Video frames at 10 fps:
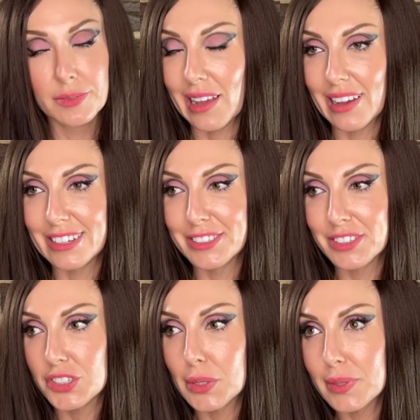And
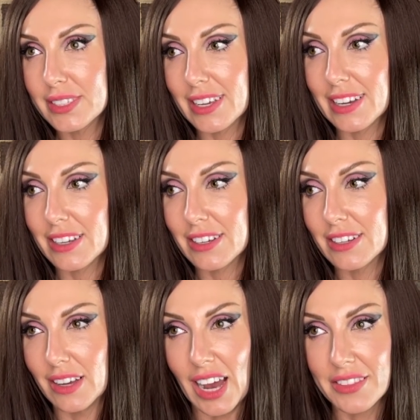she was like,
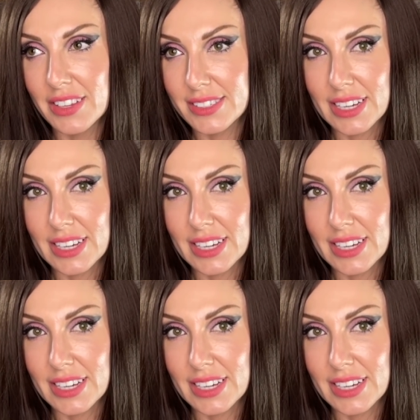had this